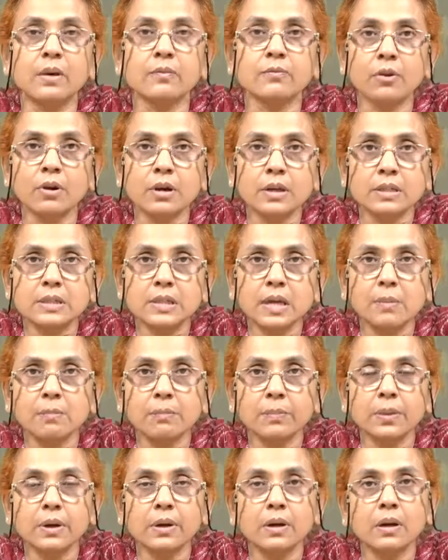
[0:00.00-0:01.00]
For
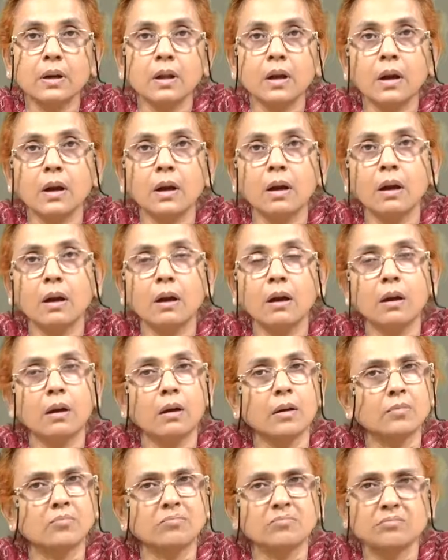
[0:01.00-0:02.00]
example,
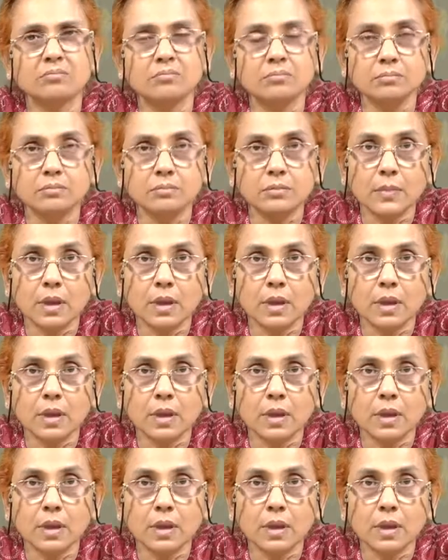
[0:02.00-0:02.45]
um,